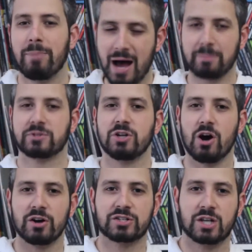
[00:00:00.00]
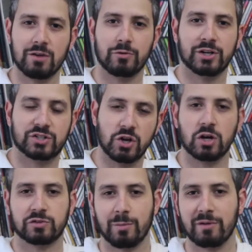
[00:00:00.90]
pop stars covering songs
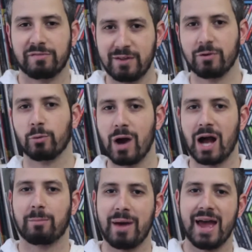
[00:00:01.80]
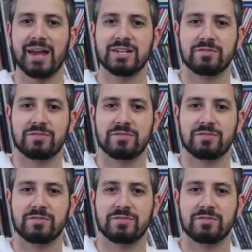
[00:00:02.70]
from our favorite rock bands,